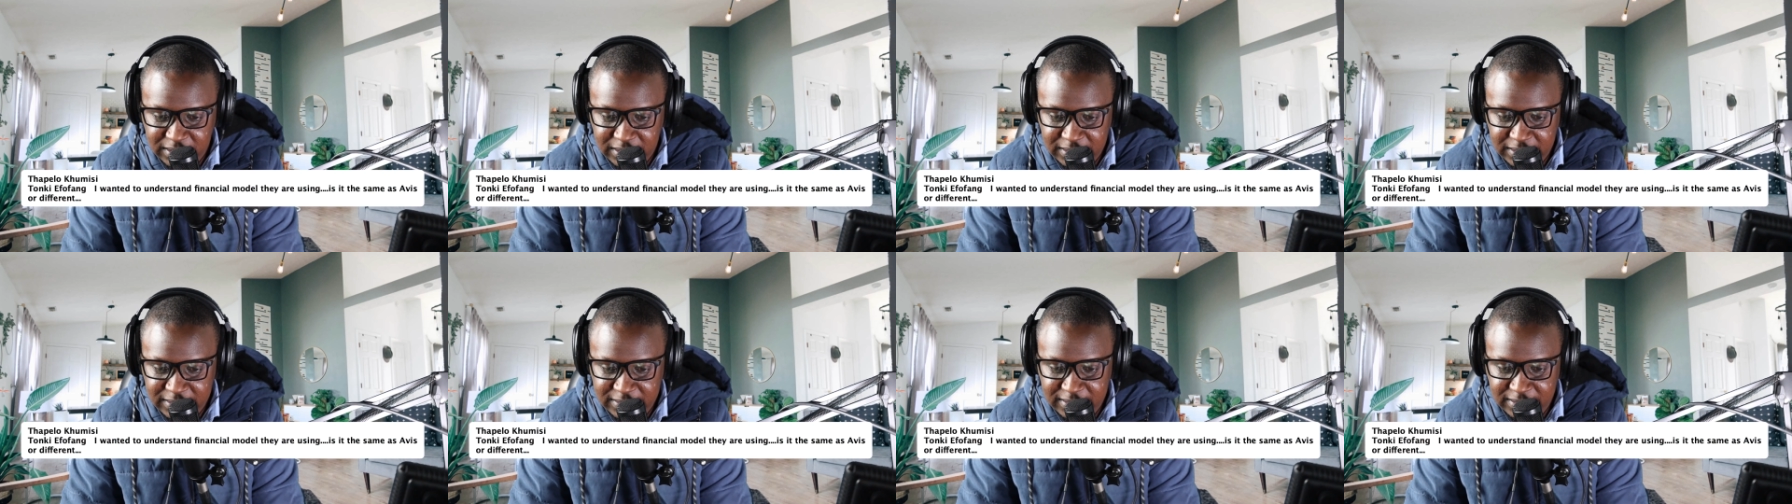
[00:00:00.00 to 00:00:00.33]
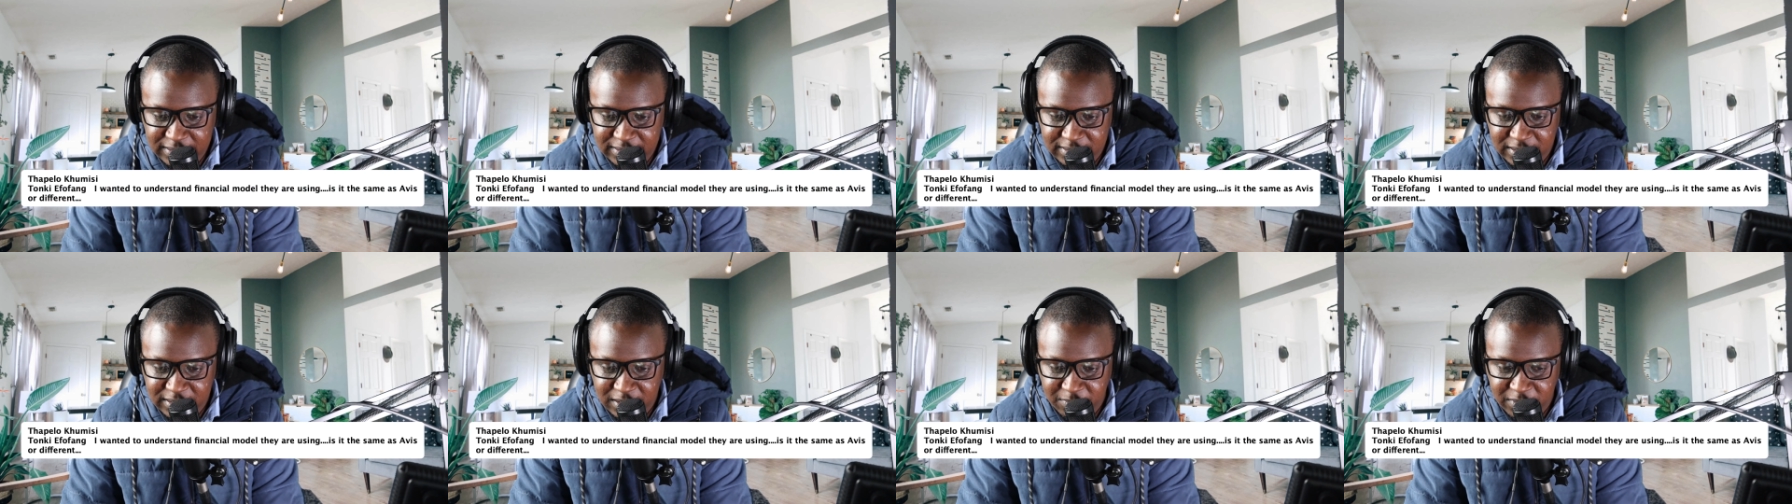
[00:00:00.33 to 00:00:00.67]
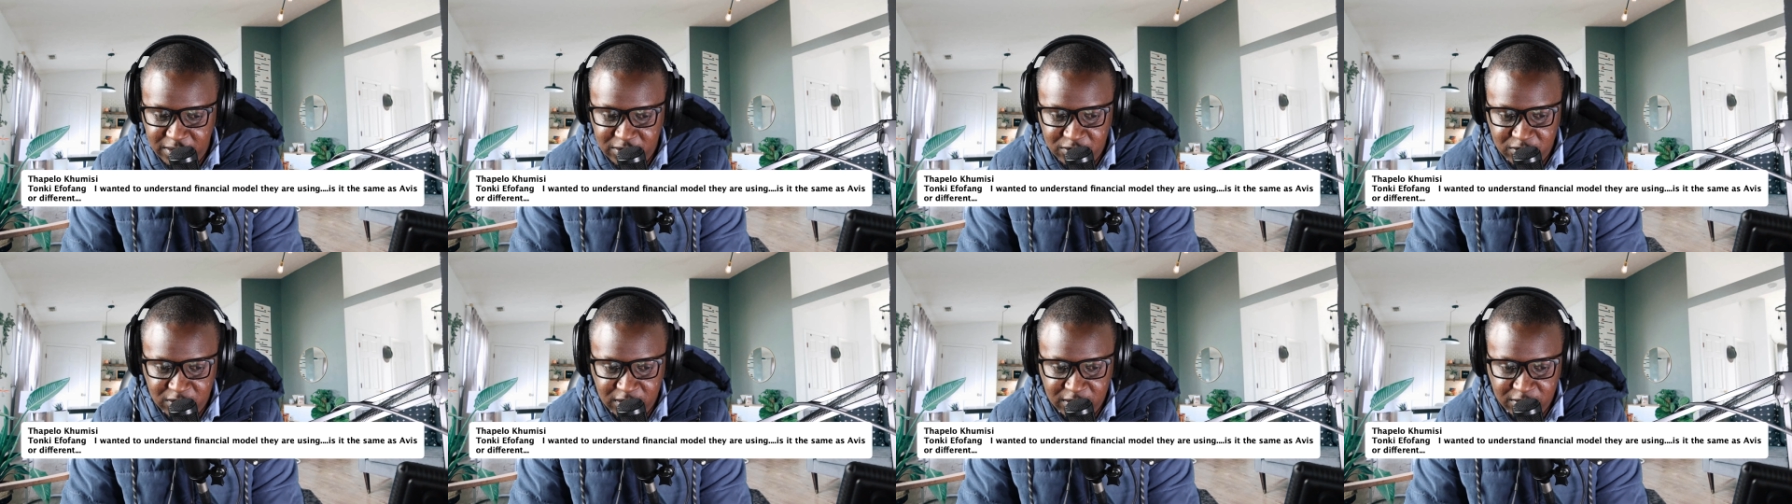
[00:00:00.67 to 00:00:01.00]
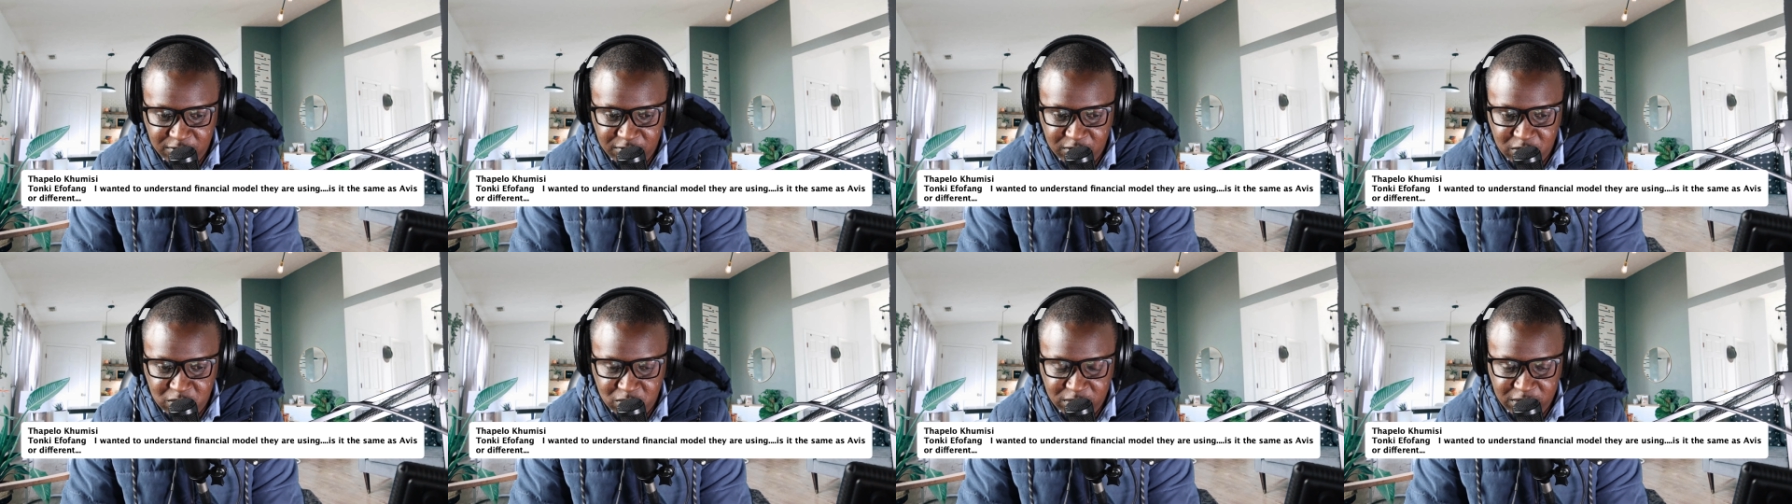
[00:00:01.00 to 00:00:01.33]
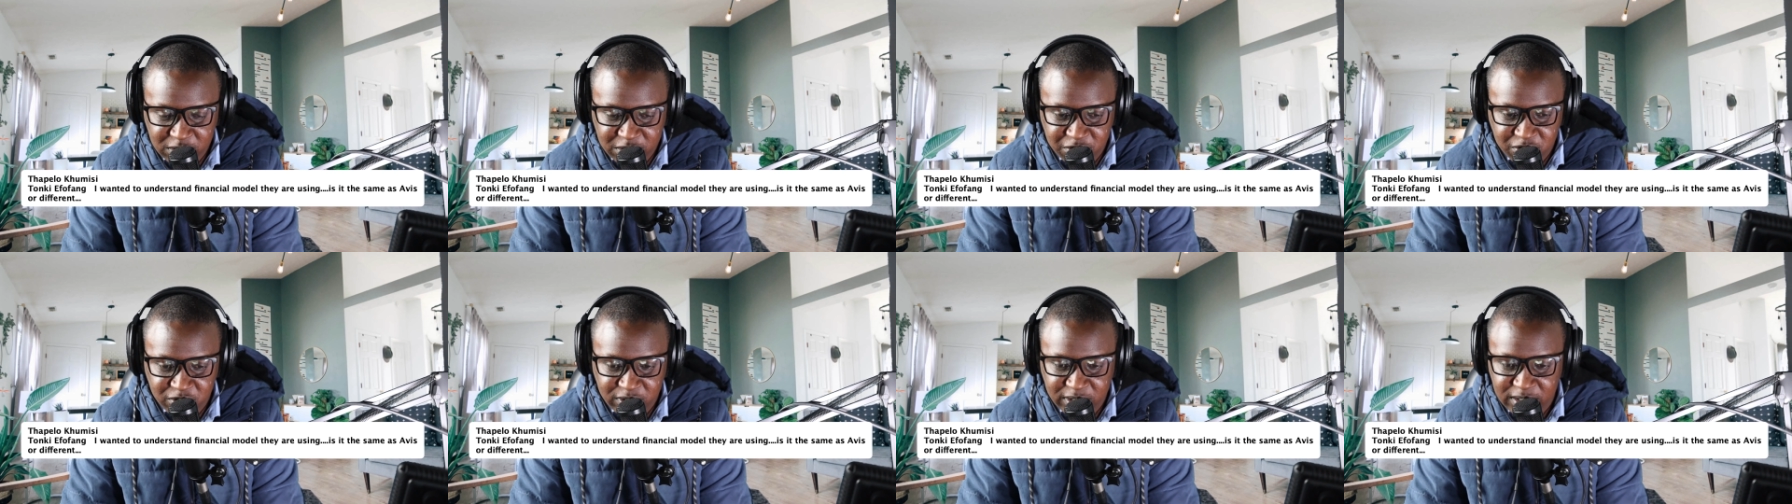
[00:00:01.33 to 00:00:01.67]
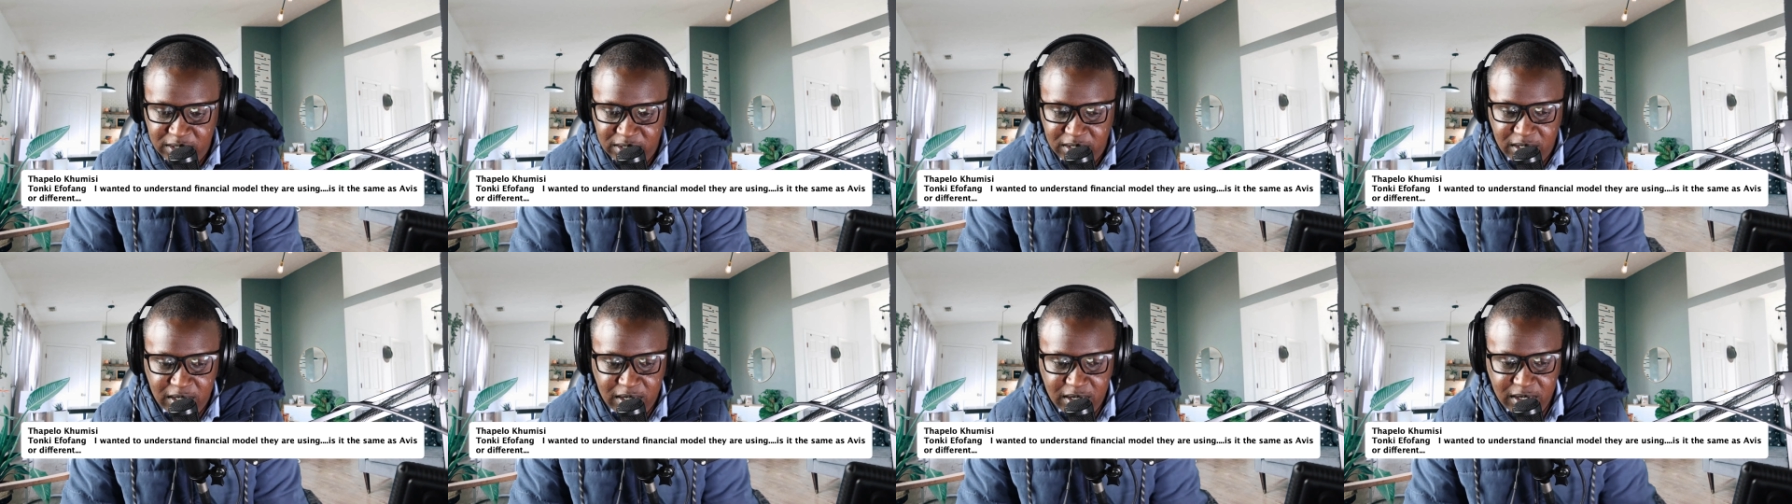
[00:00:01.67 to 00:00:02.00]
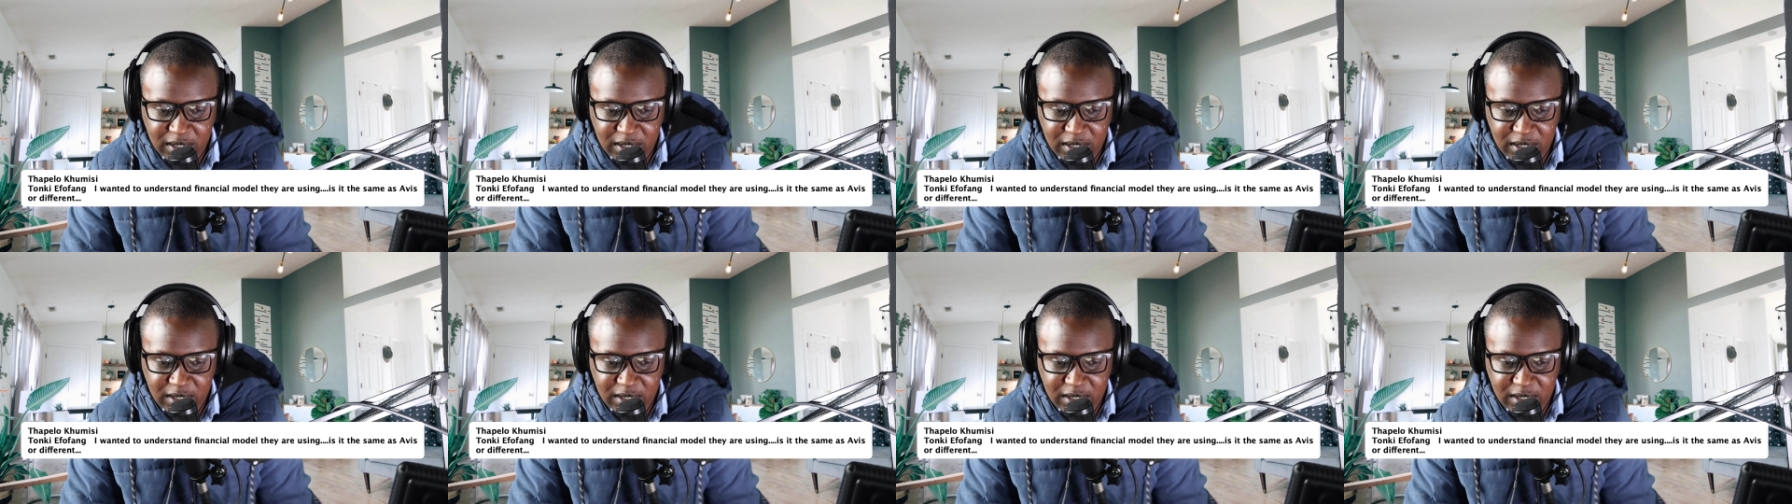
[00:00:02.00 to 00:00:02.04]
is the same as Avis or different.